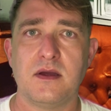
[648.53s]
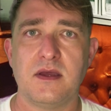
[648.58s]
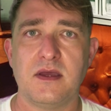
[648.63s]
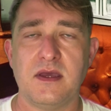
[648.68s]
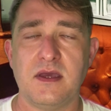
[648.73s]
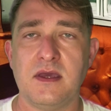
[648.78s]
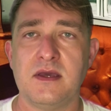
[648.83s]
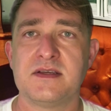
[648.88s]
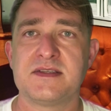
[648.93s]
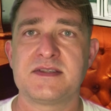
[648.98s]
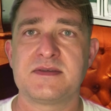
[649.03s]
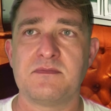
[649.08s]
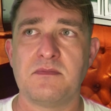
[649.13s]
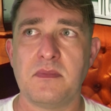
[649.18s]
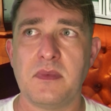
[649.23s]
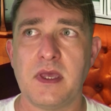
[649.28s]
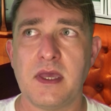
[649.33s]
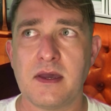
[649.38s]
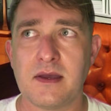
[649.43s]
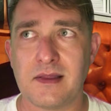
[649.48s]
is
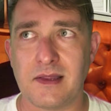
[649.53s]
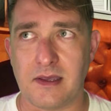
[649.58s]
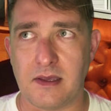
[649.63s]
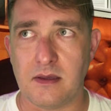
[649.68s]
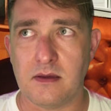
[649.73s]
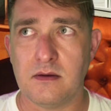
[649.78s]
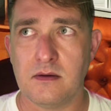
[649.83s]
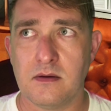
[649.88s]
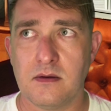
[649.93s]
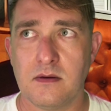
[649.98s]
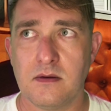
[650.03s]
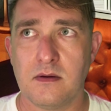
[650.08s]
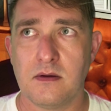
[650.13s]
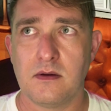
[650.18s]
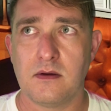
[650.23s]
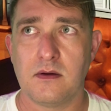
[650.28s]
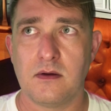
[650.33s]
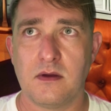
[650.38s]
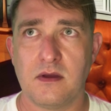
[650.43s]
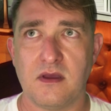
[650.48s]
merely,
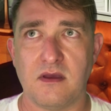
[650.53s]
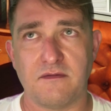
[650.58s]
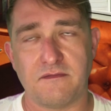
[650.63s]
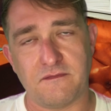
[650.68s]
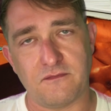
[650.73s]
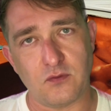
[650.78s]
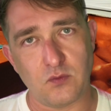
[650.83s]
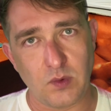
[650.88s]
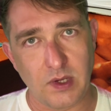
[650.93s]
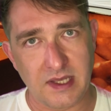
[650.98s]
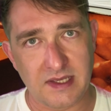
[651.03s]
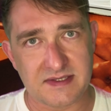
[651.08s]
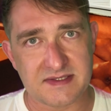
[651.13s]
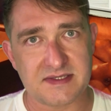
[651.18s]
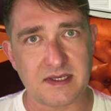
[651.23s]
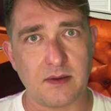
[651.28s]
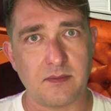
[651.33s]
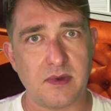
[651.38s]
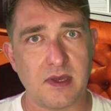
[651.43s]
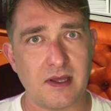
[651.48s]
if we can
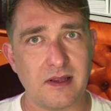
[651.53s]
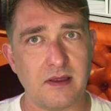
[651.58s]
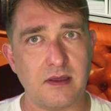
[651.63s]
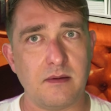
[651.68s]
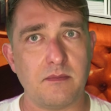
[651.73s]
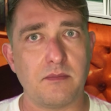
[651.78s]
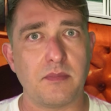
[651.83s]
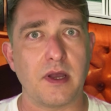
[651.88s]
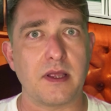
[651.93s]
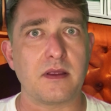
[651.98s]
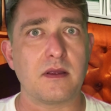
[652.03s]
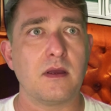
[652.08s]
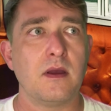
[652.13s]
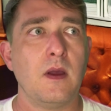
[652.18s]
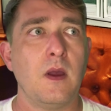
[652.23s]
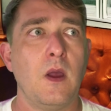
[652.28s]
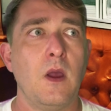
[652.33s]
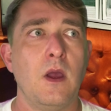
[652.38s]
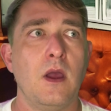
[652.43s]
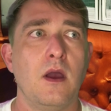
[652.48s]
say merely, but
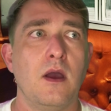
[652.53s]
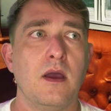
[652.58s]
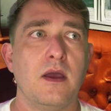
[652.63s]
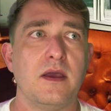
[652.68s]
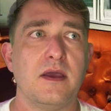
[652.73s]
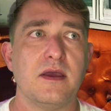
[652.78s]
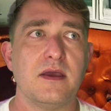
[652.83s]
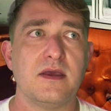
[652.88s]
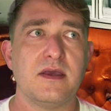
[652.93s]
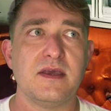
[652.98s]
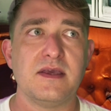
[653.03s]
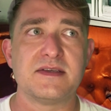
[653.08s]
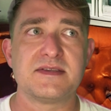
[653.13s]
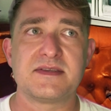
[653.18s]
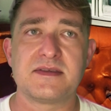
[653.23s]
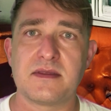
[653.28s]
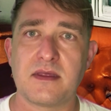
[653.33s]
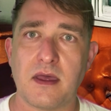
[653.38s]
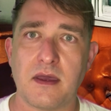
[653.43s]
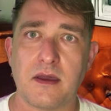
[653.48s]

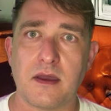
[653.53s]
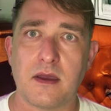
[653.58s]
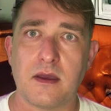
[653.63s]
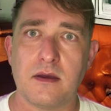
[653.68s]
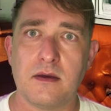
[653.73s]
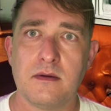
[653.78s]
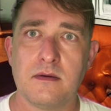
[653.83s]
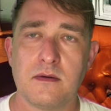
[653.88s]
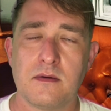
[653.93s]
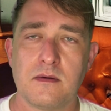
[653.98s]
is there